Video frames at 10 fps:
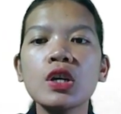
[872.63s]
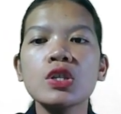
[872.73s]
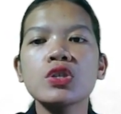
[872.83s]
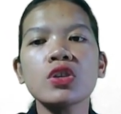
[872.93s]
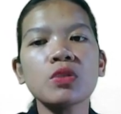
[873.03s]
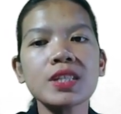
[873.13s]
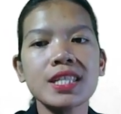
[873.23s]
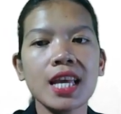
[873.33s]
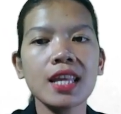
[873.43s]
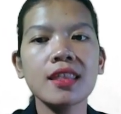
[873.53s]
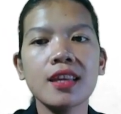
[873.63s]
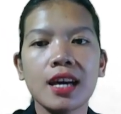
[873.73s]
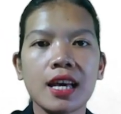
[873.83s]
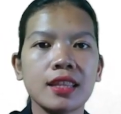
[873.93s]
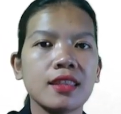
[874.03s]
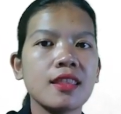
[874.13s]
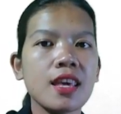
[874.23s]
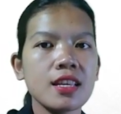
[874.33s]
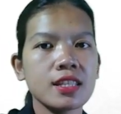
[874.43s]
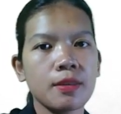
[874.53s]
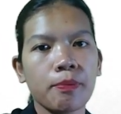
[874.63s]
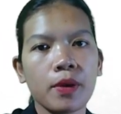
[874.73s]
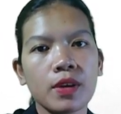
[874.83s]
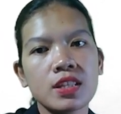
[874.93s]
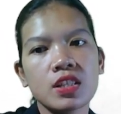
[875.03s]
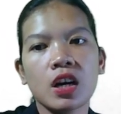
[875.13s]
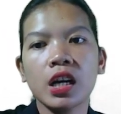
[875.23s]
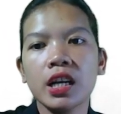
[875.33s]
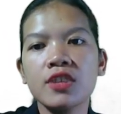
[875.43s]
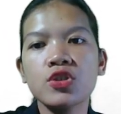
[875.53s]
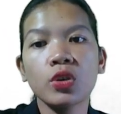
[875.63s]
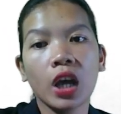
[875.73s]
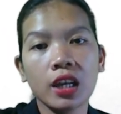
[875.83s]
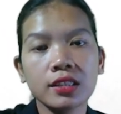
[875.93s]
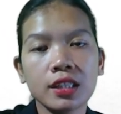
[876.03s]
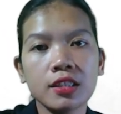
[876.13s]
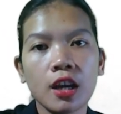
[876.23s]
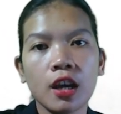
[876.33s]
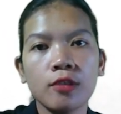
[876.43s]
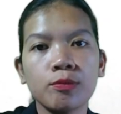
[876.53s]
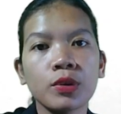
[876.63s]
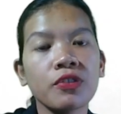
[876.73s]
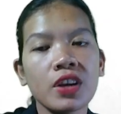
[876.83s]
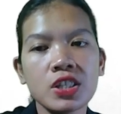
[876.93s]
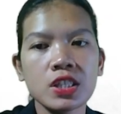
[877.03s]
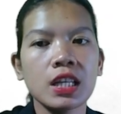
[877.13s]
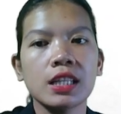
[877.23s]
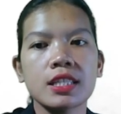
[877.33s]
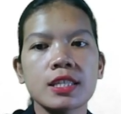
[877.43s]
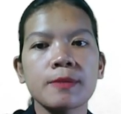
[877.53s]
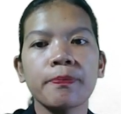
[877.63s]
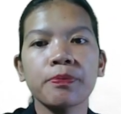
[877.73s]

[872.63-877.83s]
So it was said that these parents are educated and professionals.